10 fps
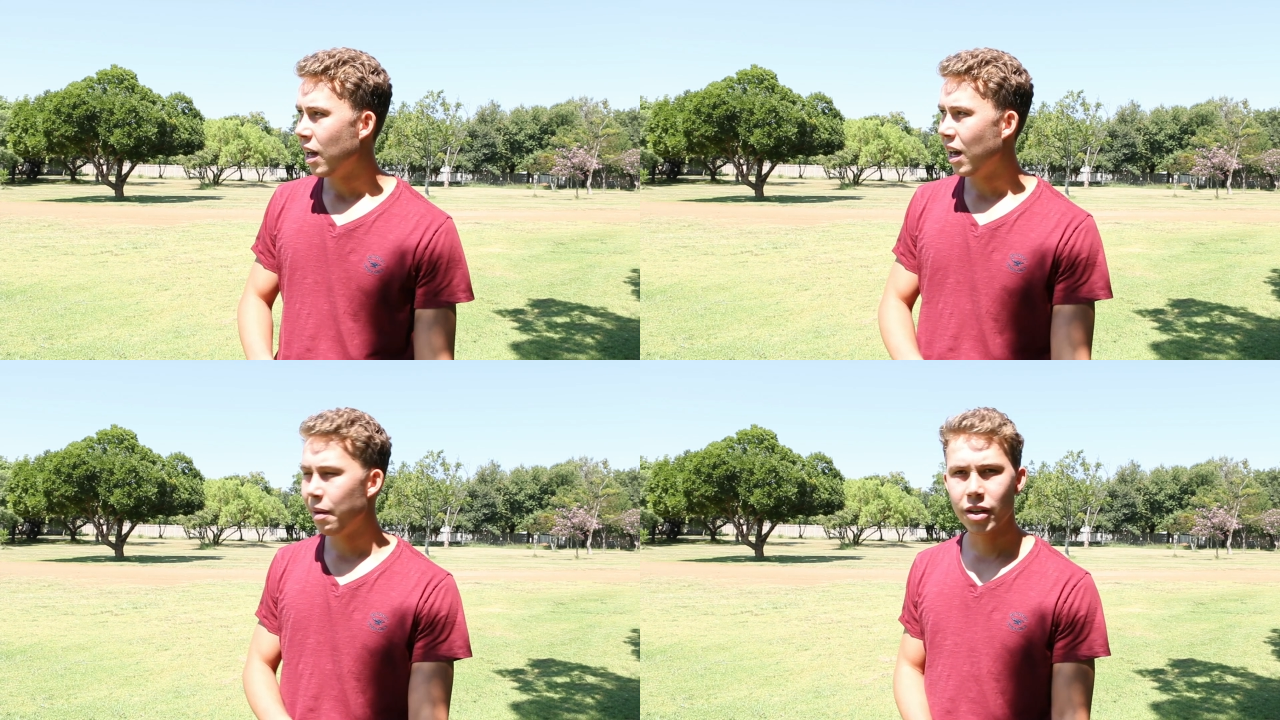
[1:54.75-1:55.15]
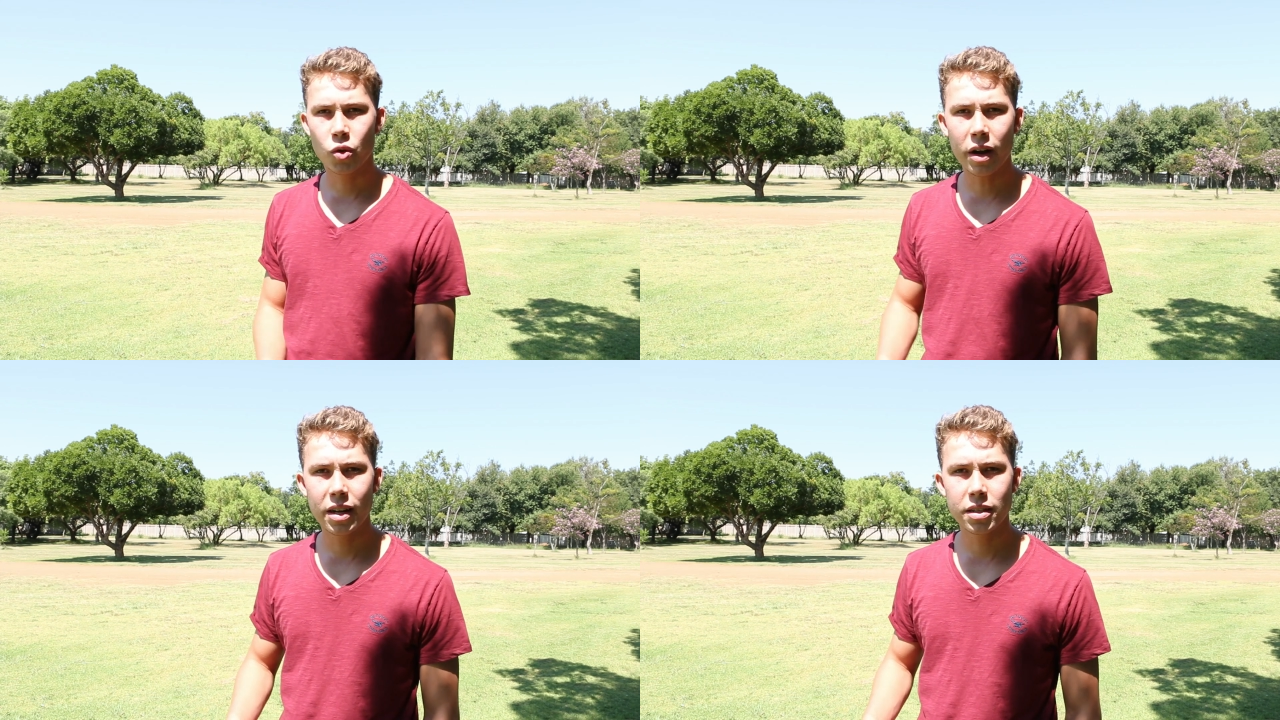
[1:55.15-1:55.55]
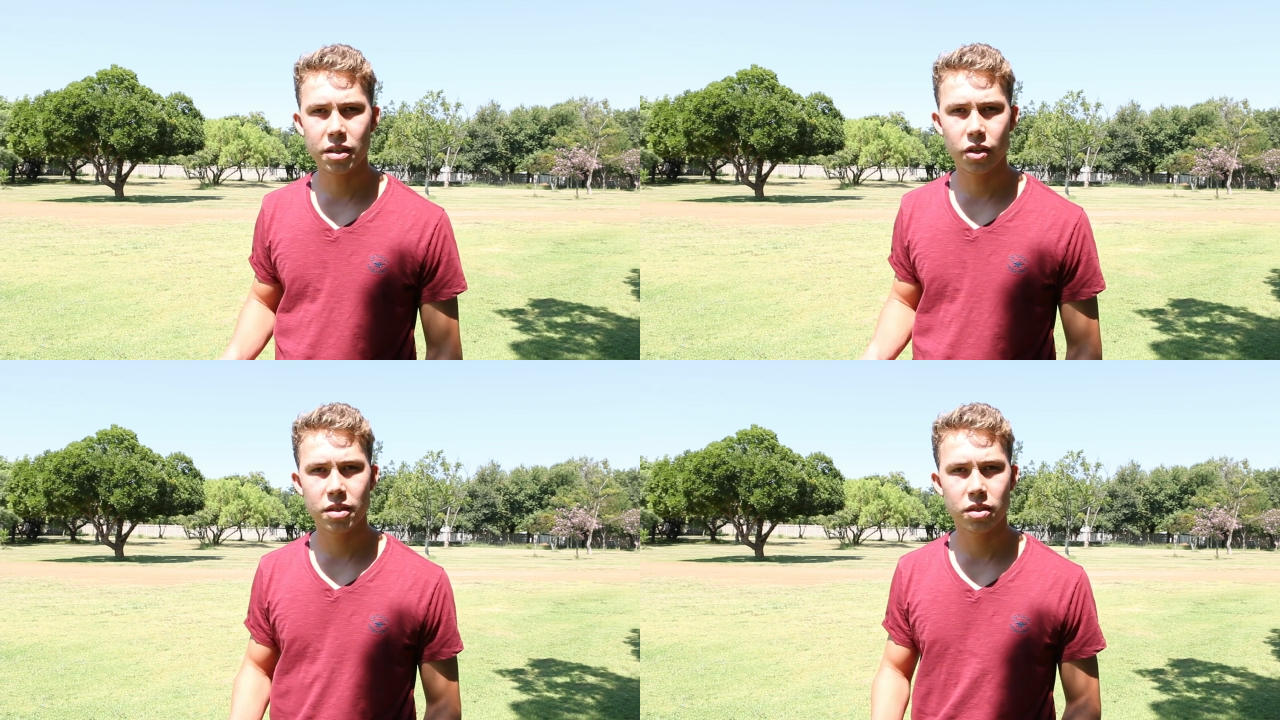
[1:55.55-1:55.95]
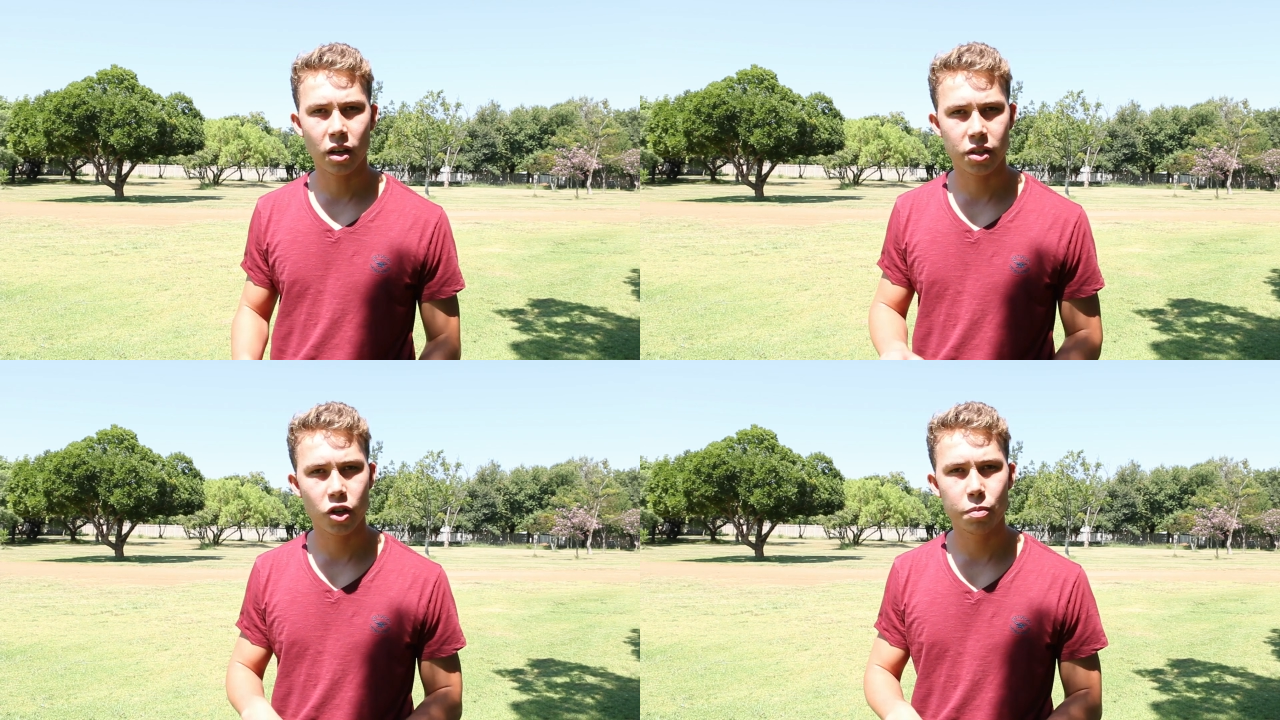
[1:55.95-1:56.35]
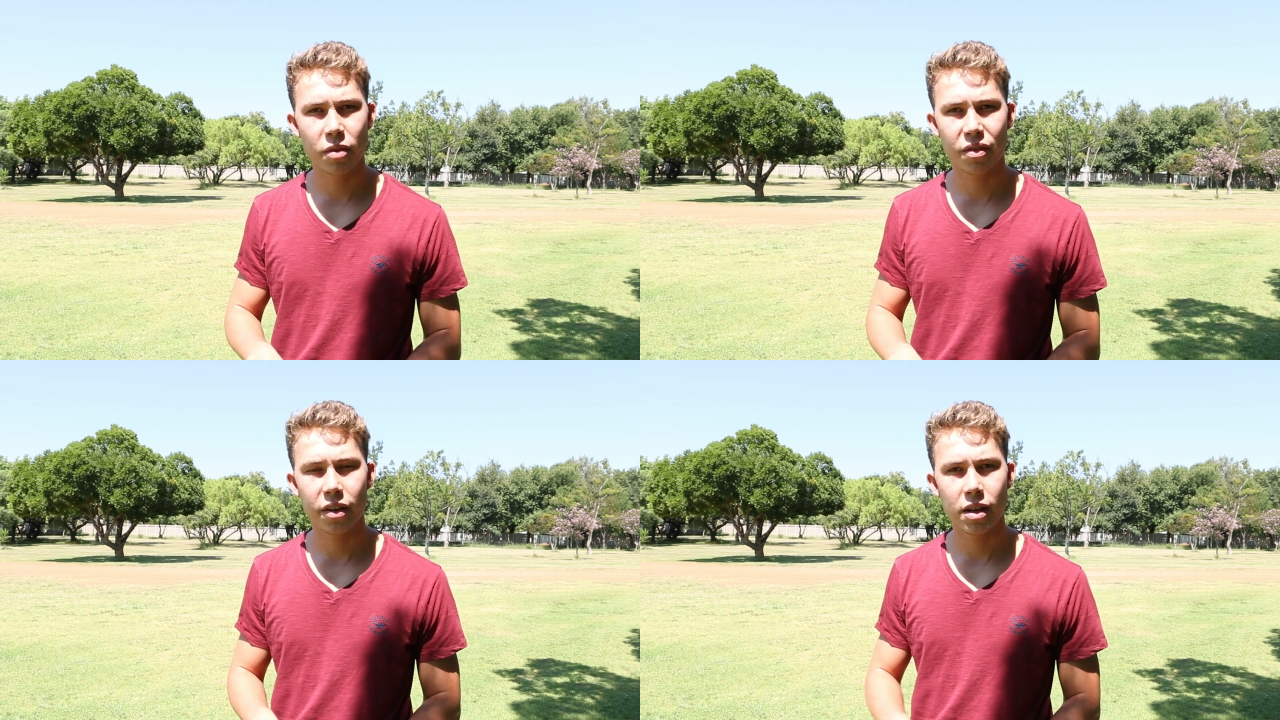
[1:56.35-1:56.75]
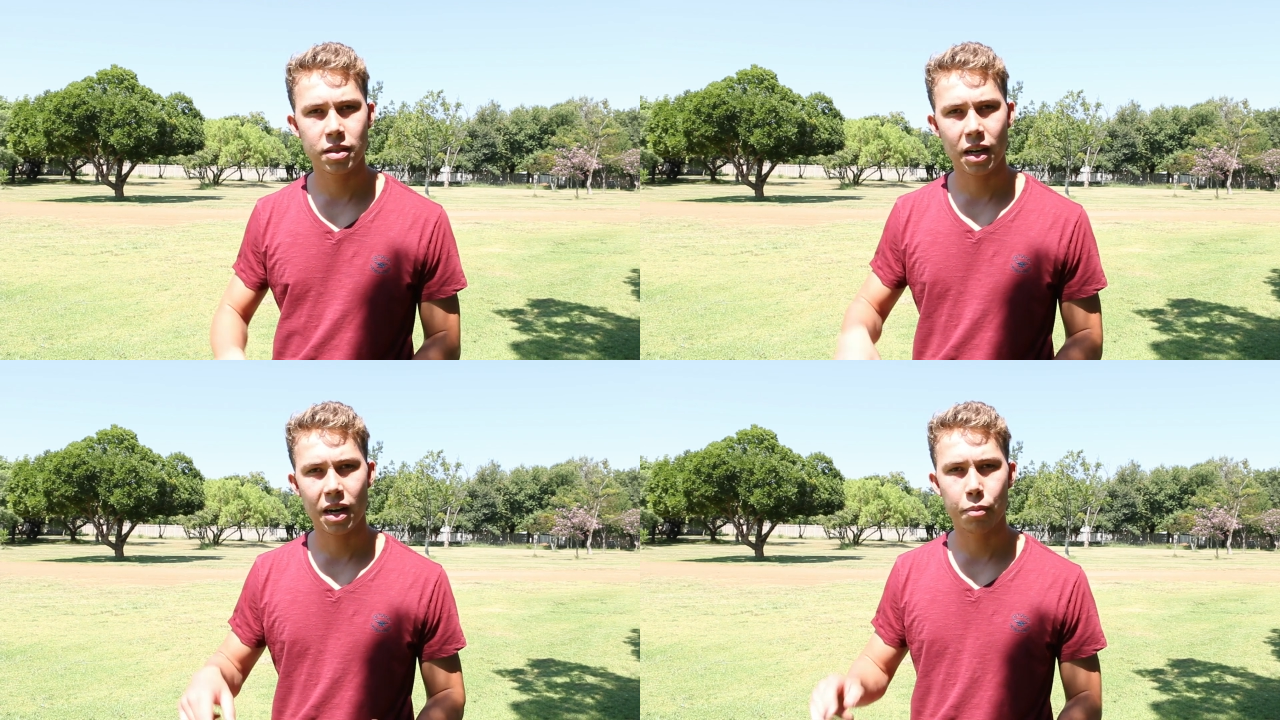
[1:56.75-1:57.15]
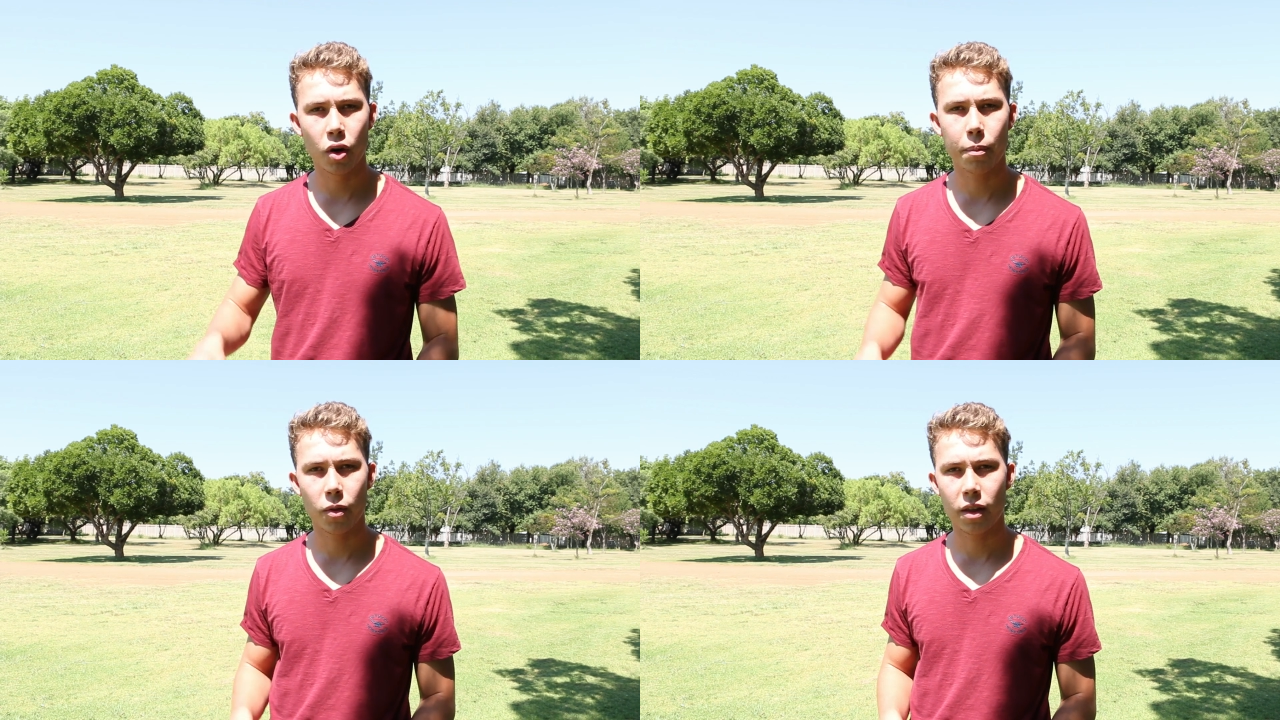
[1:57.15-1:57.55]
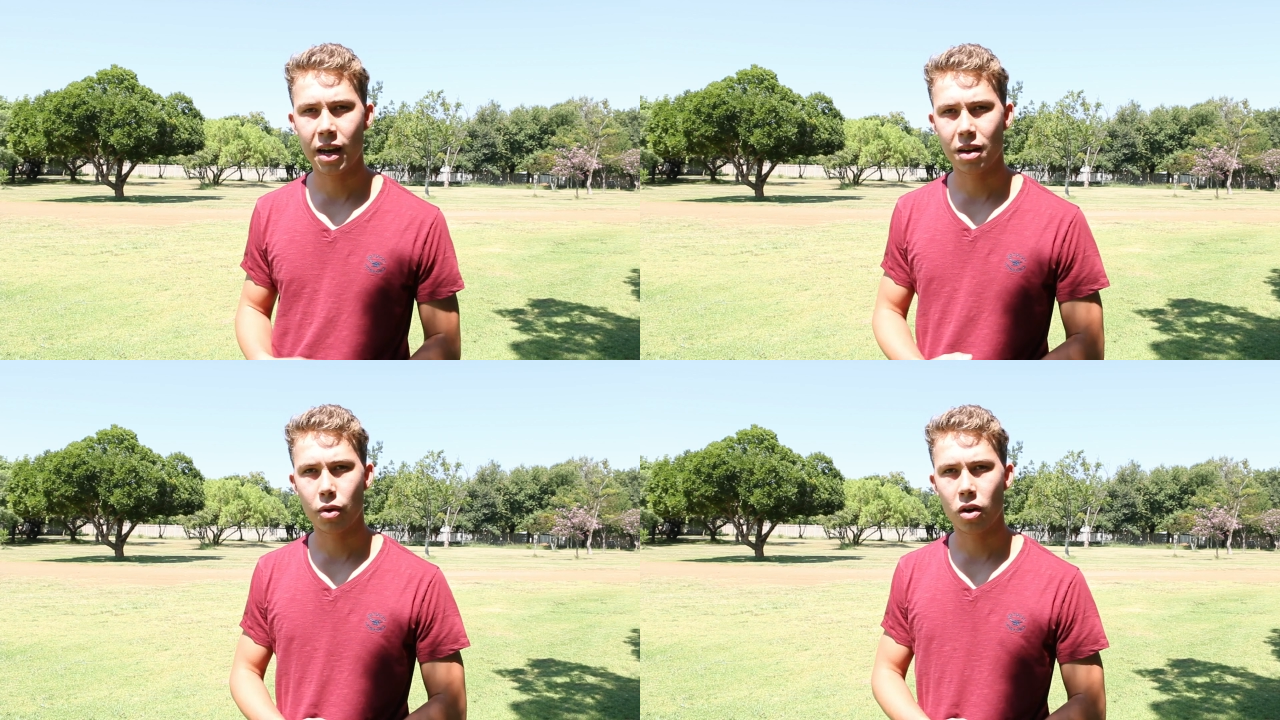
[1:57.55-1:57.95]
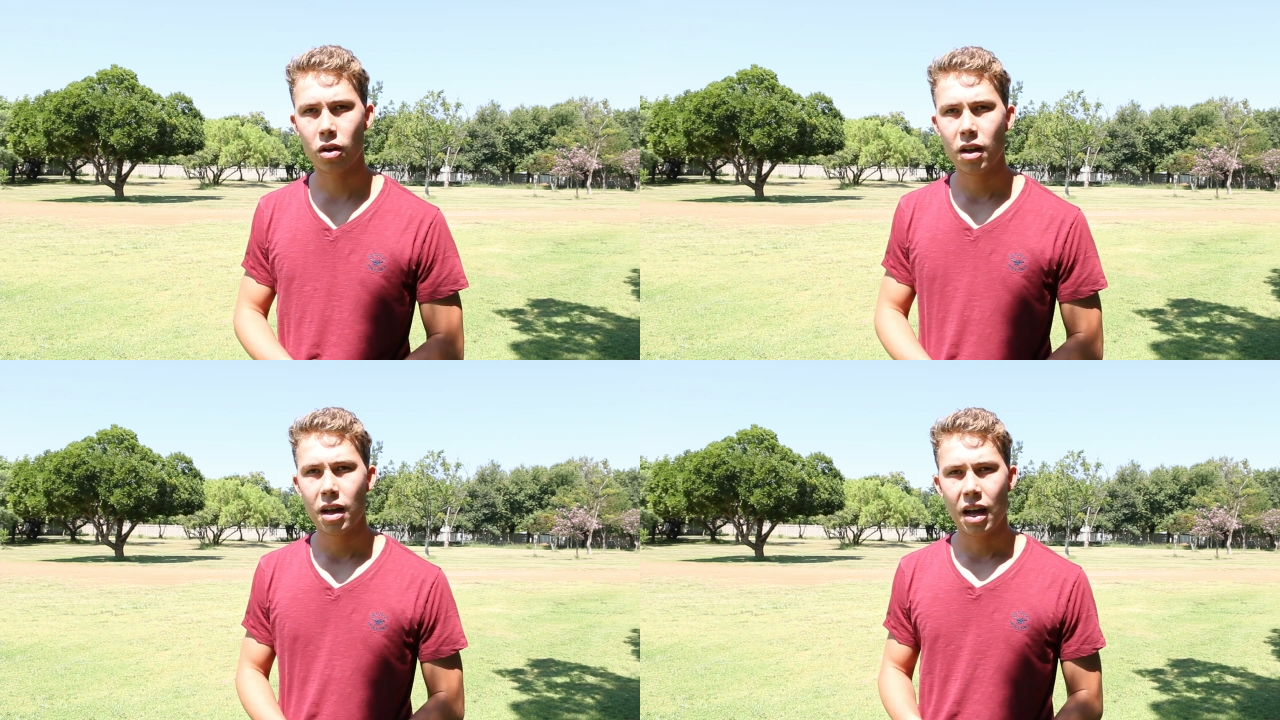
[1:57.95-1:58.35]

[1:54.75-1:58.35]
Um, but it's quite easy as you can see I scoot my feet and I pull up on the handlebar